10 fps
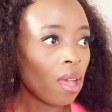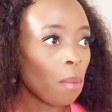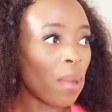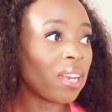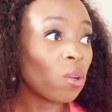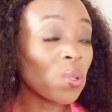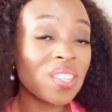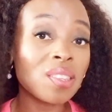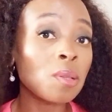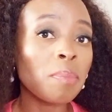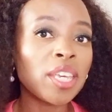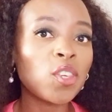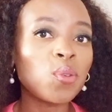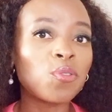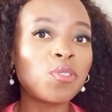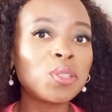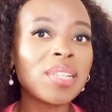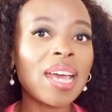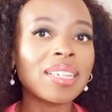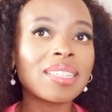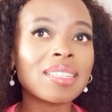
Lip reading: But it will still make you feel like